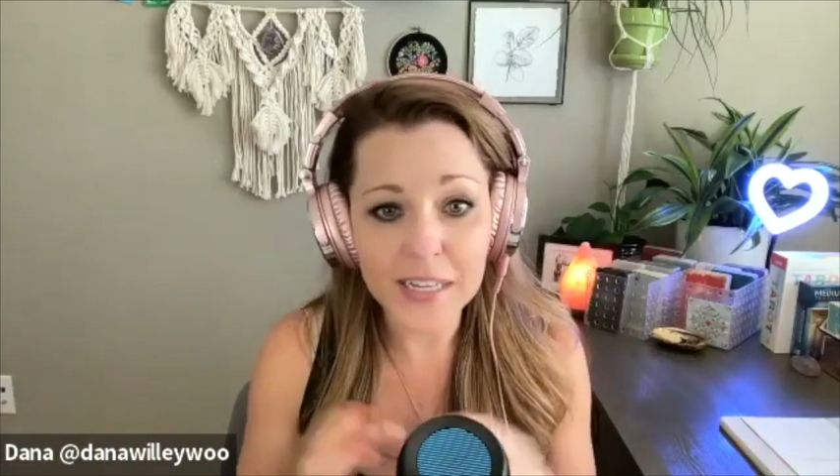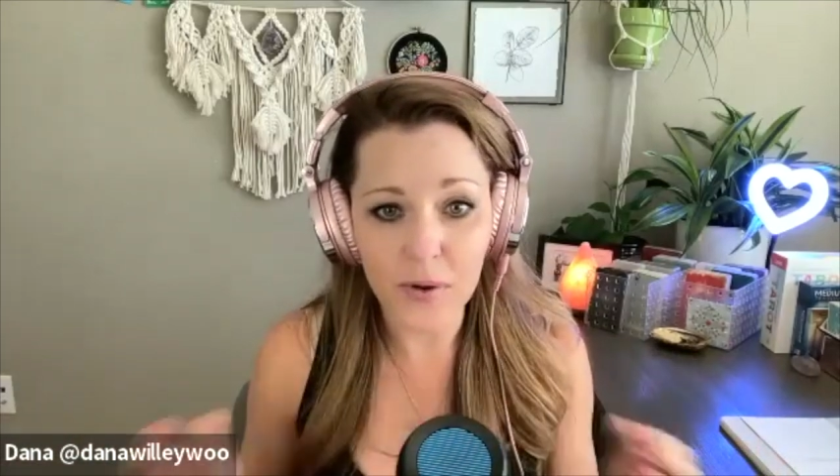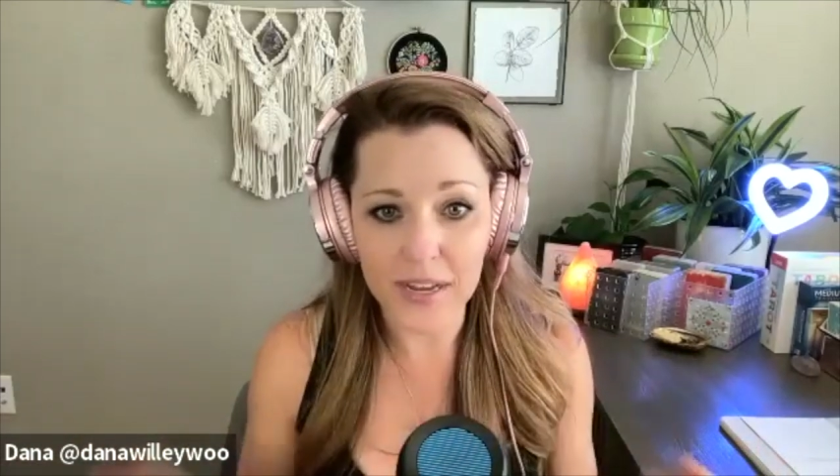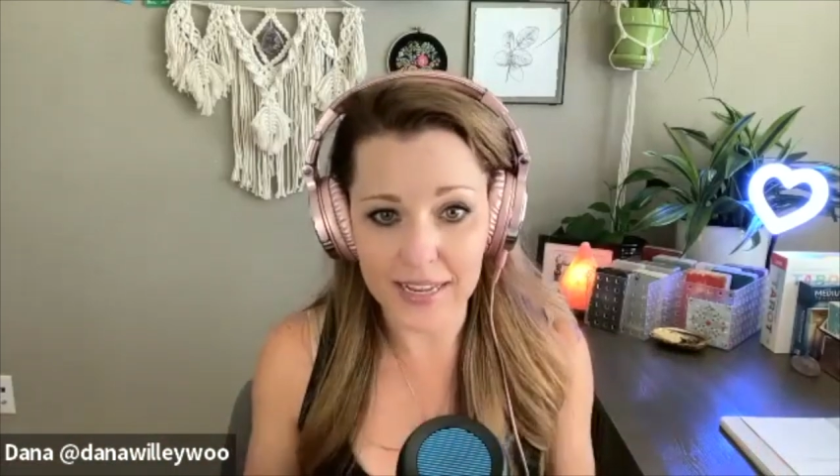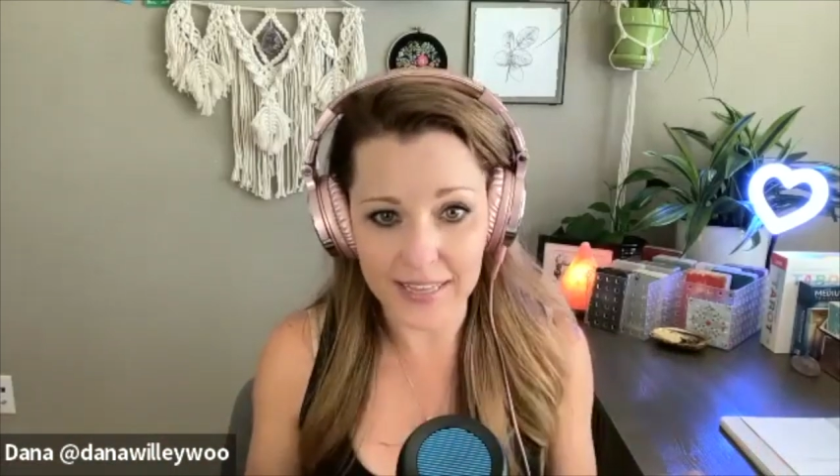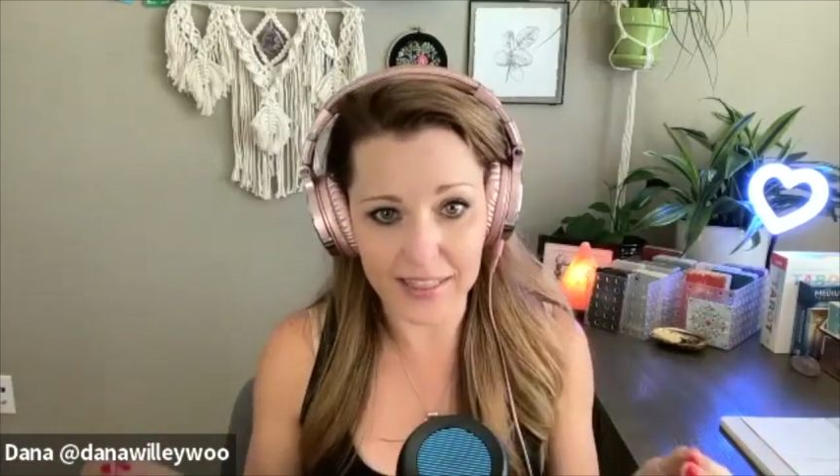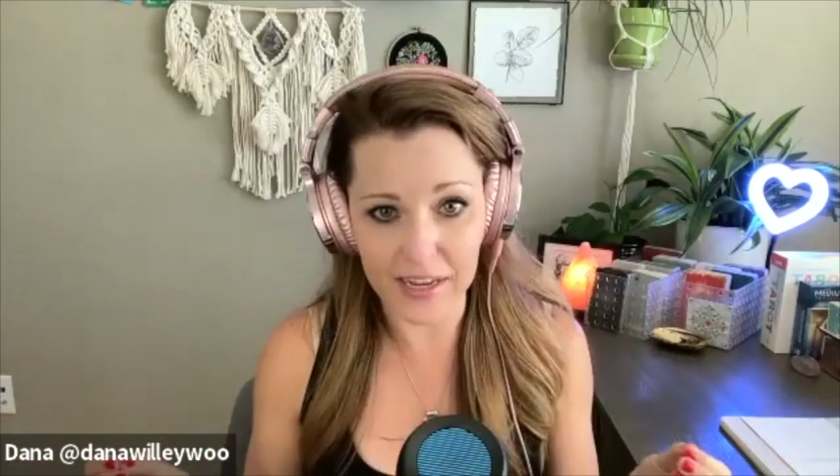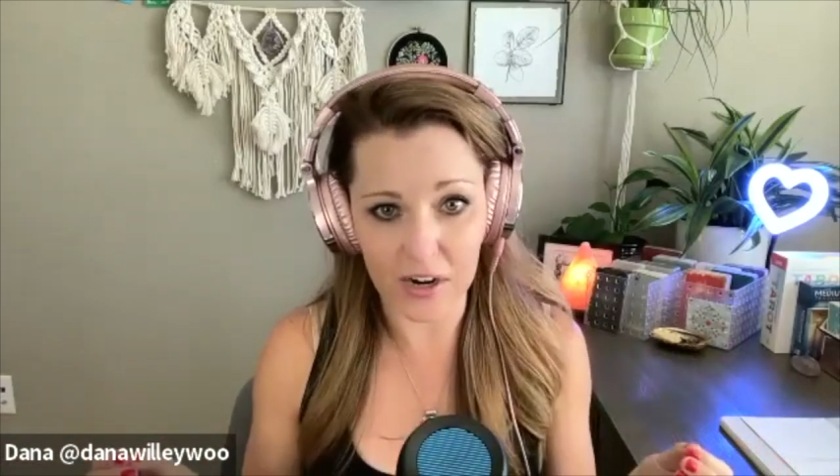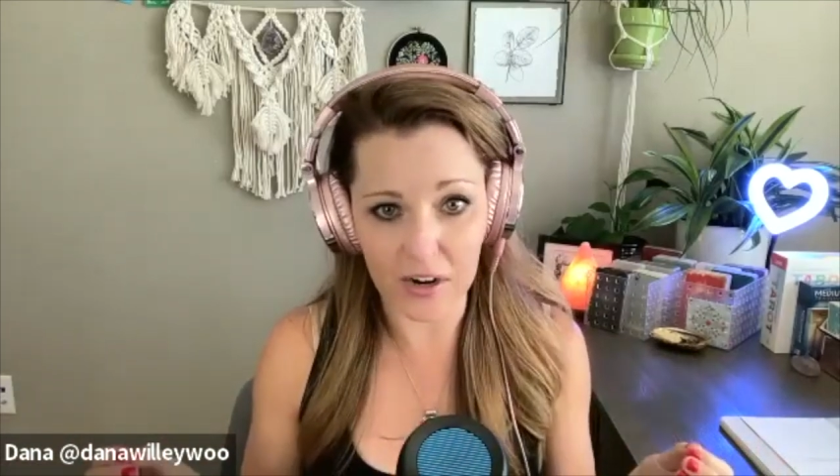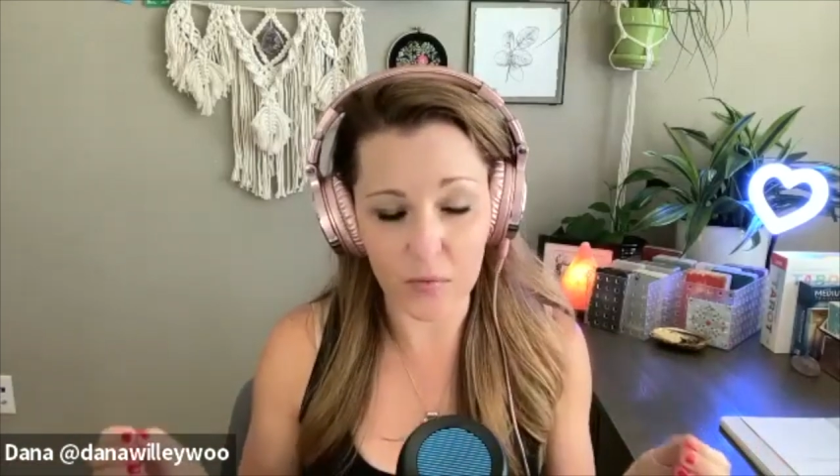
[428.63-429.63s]
went in
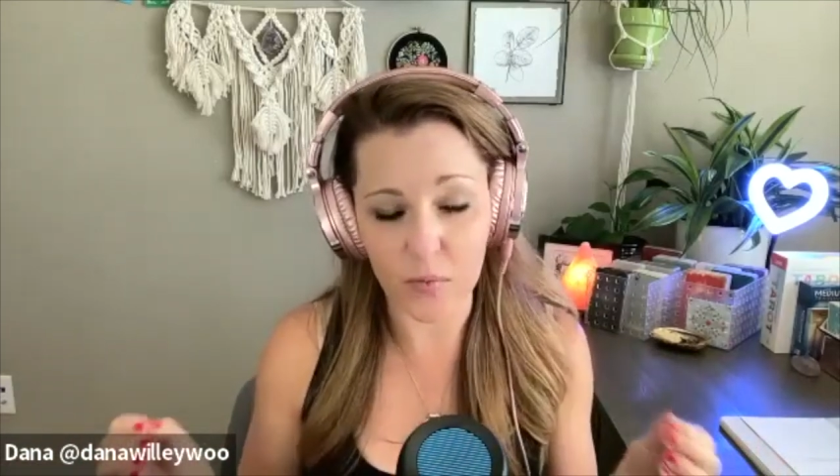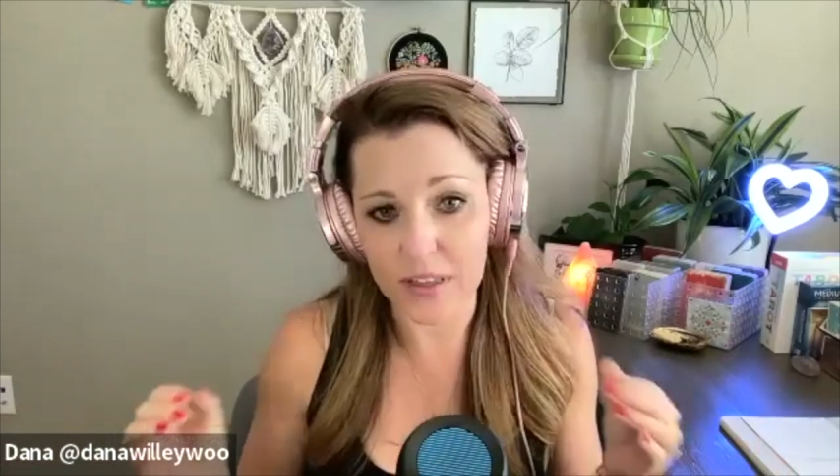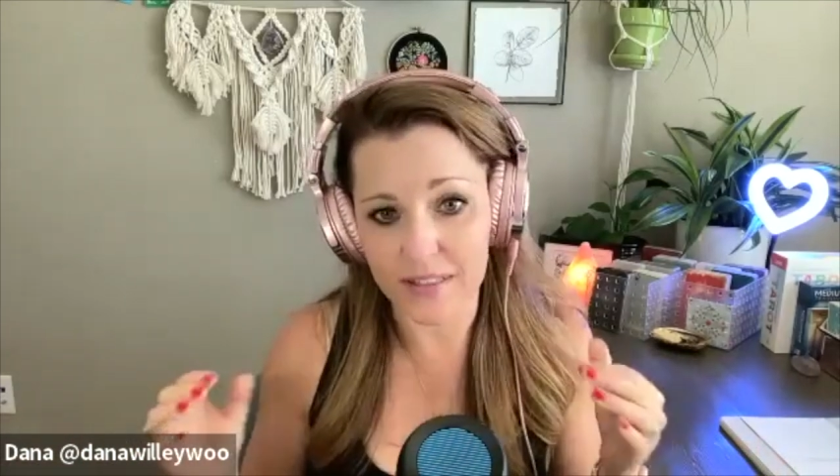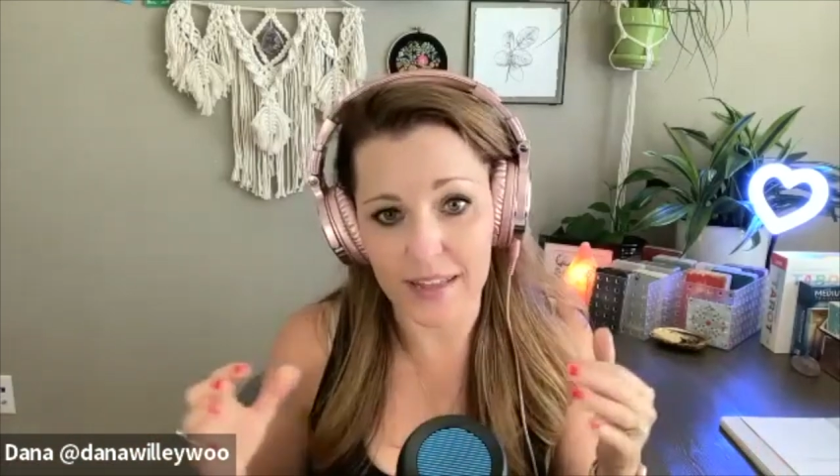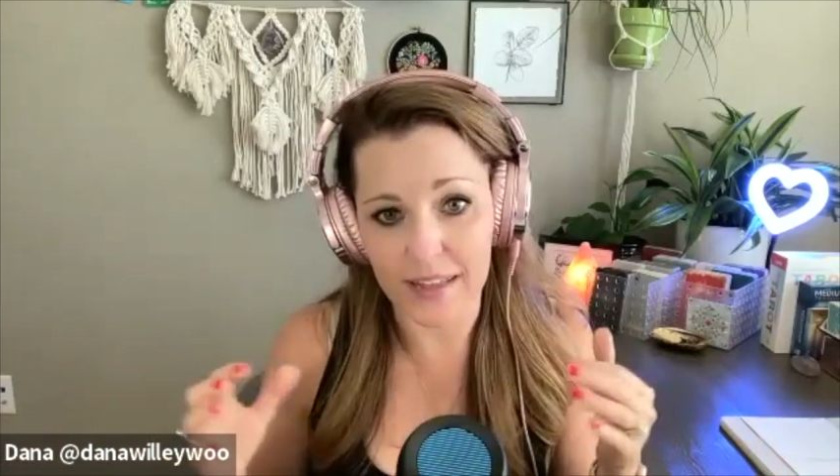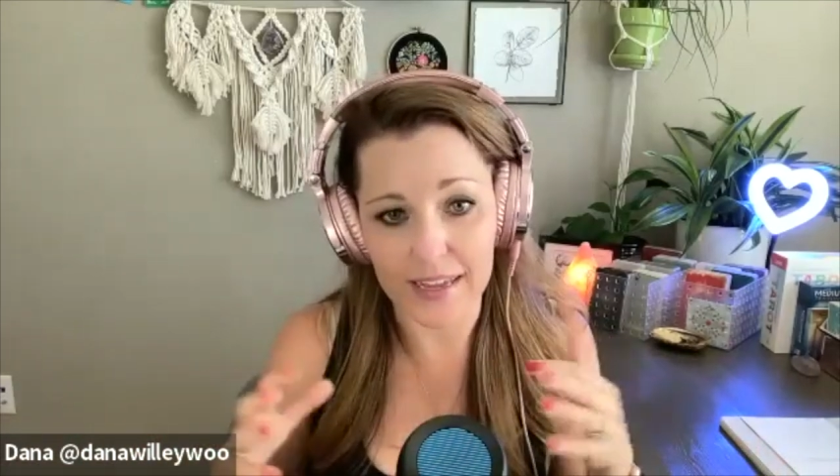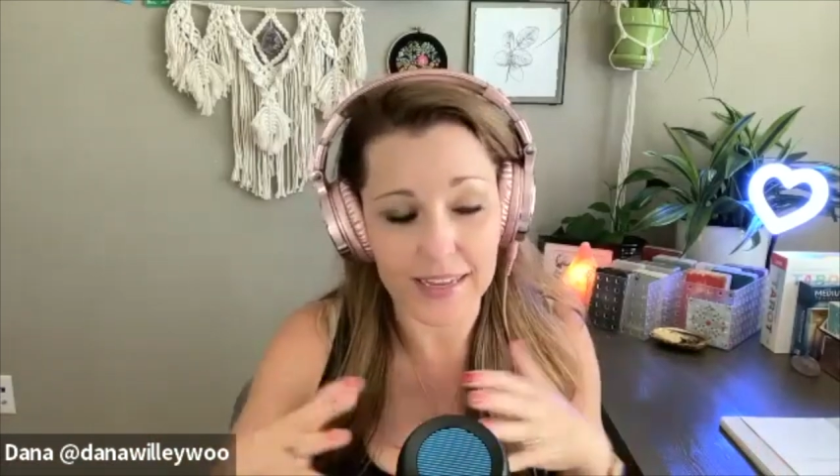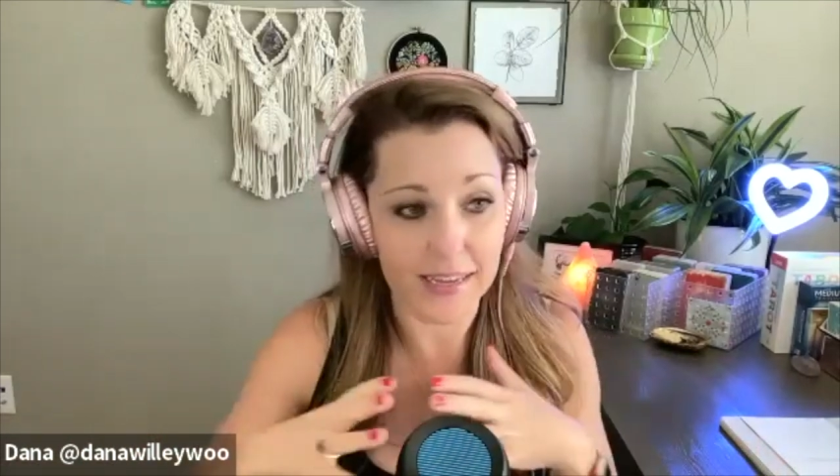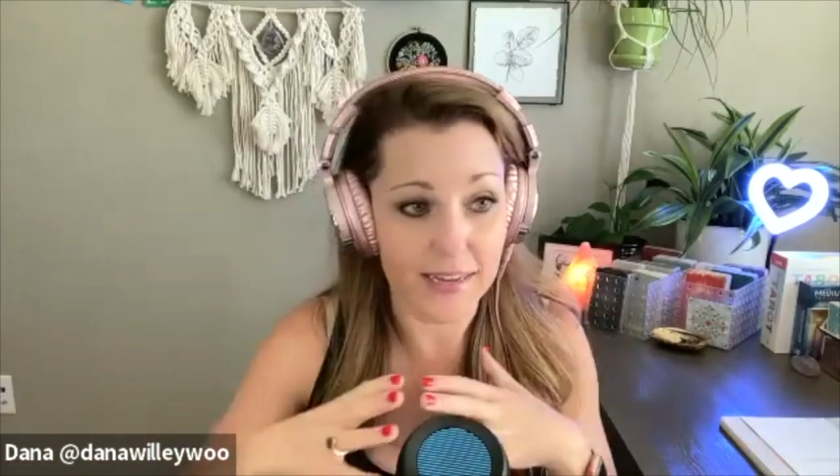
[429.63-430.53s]
there with like